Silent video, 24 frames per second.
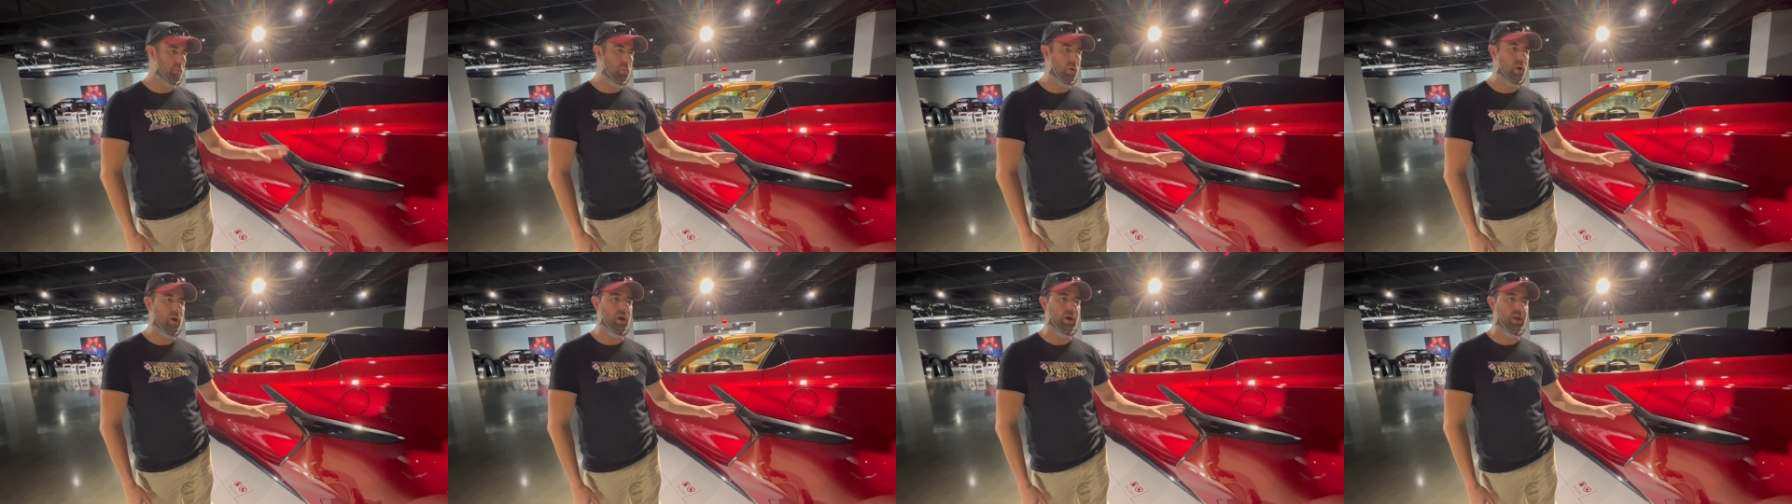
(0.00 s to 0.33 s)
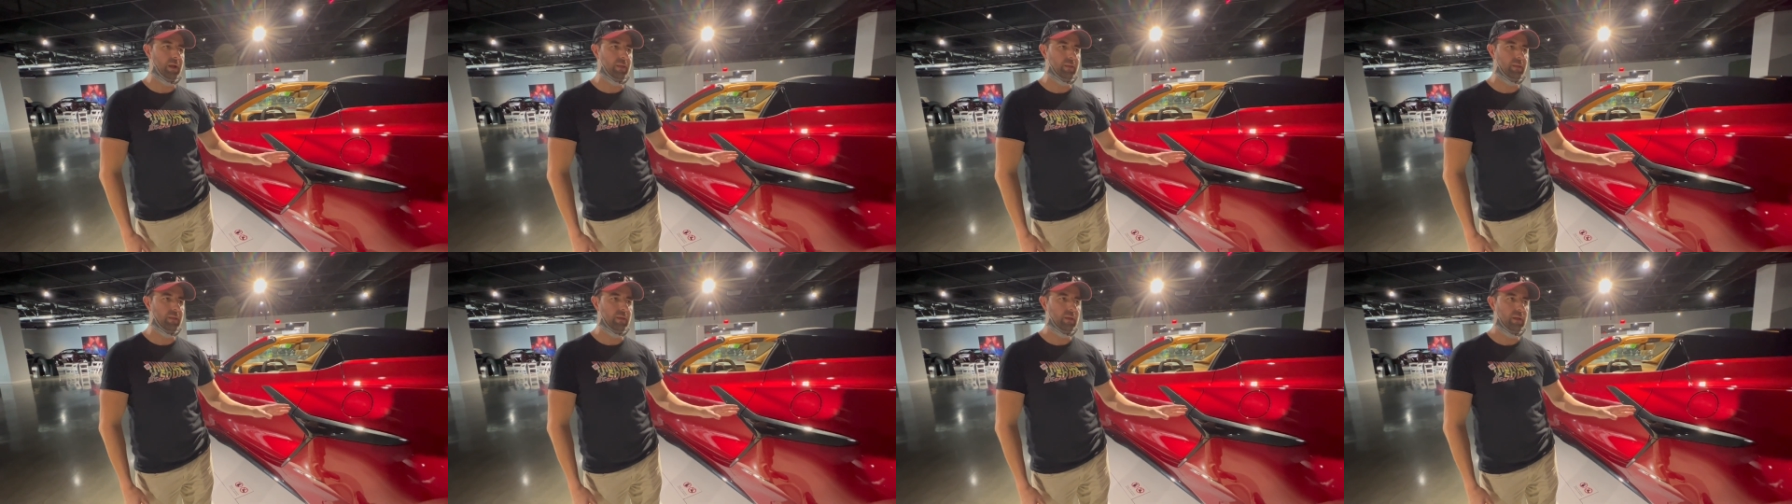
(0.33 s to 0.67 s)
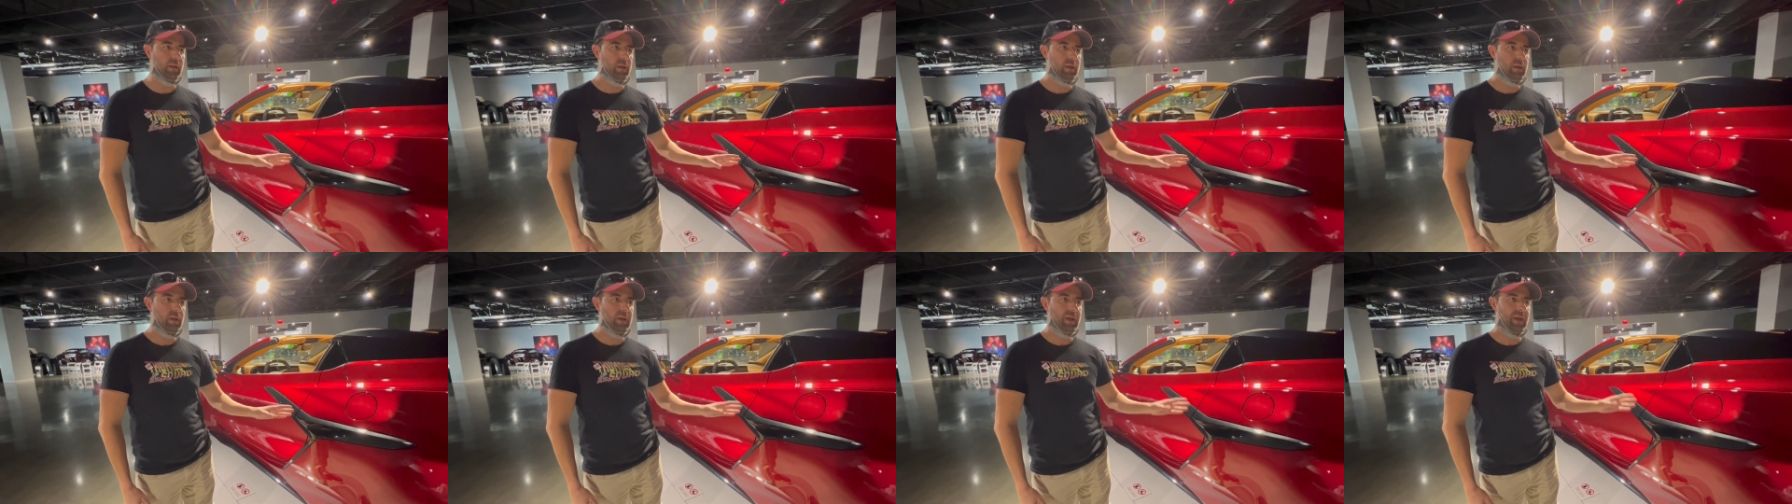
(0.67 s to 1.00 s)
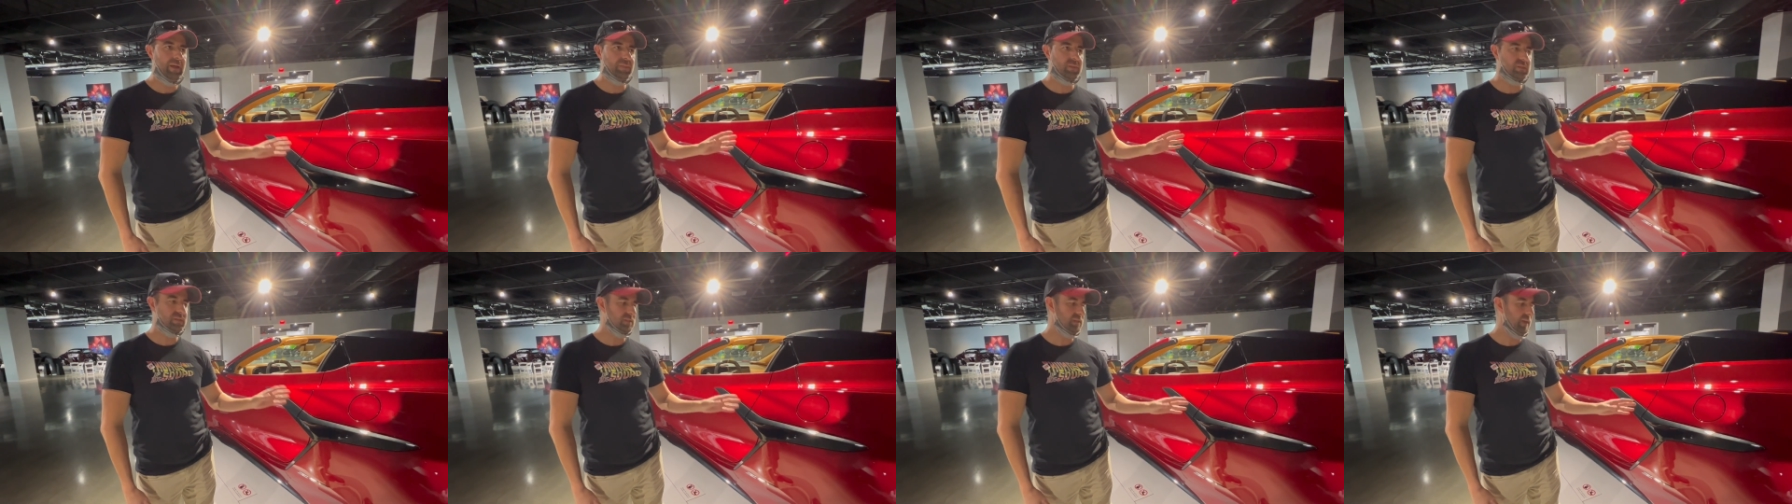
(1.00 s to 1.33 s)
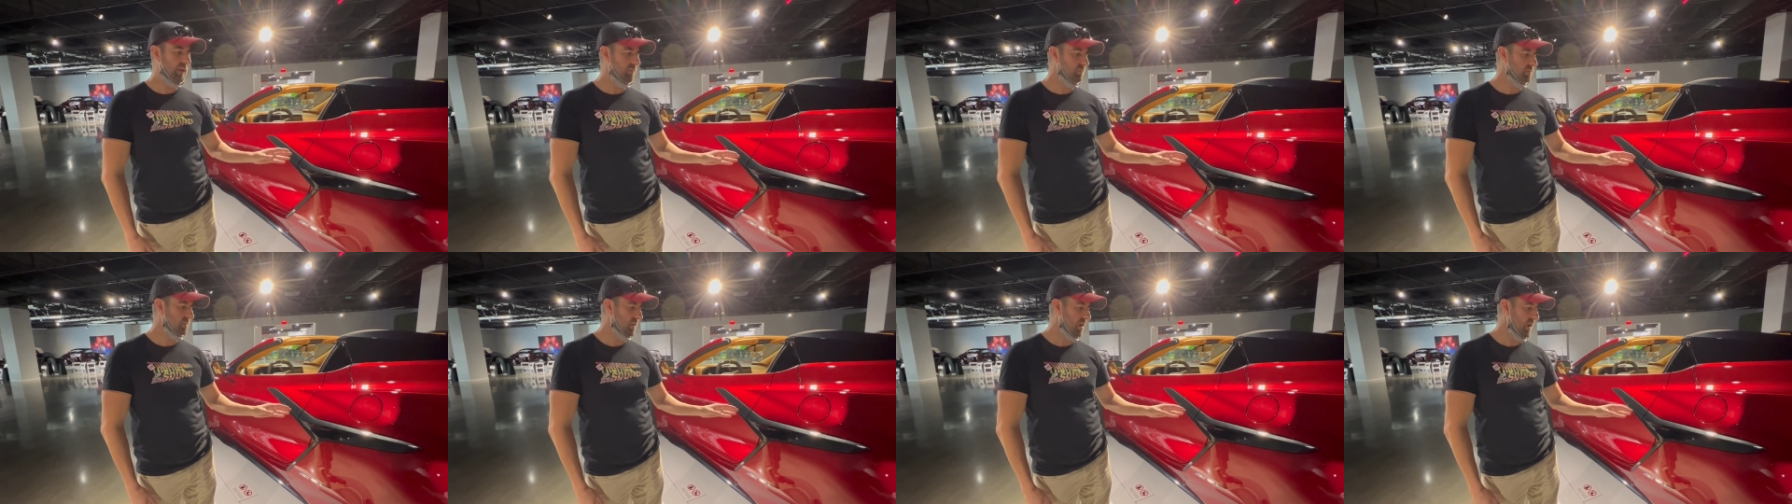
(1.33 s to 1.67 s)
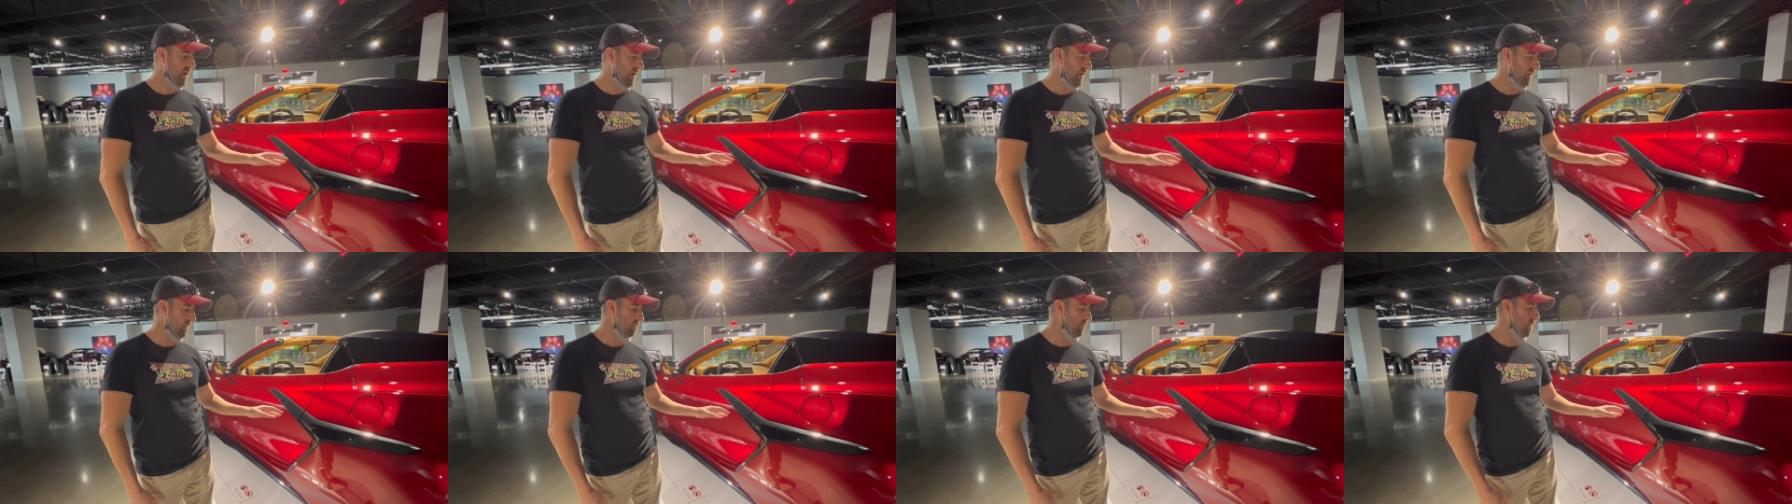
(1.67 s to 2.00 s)
but at the same
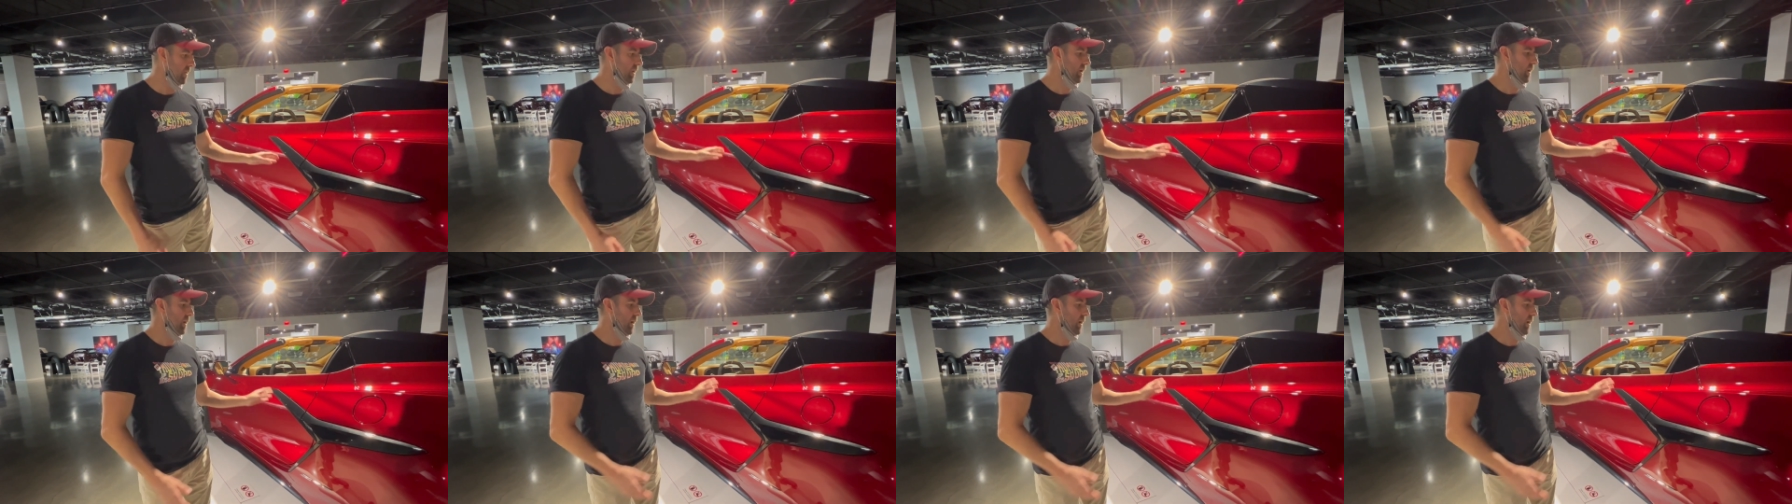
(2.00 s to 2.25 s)
time,